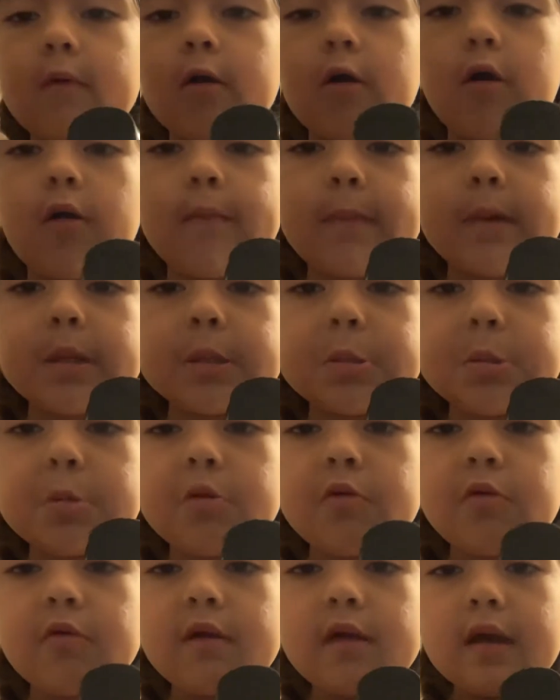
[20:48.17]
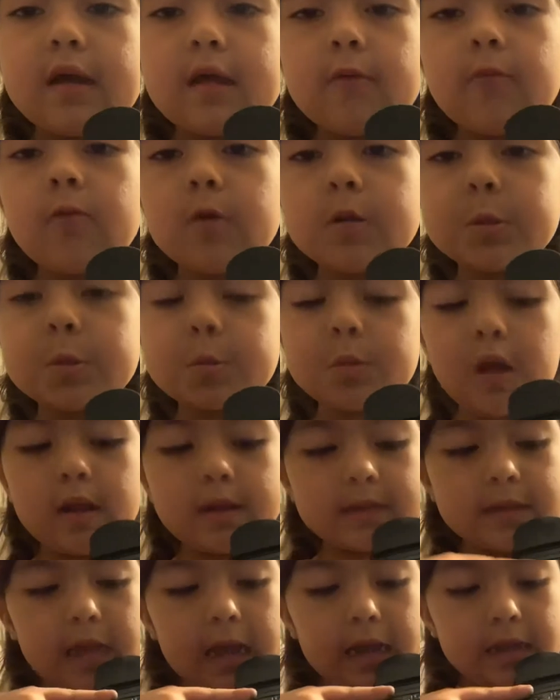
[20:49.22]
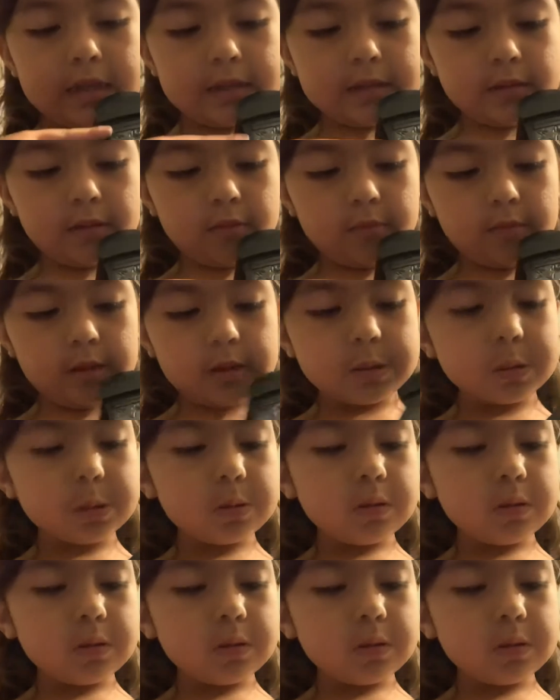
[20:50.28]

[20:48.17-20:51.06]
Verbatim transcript: on my shoe, which design is on my,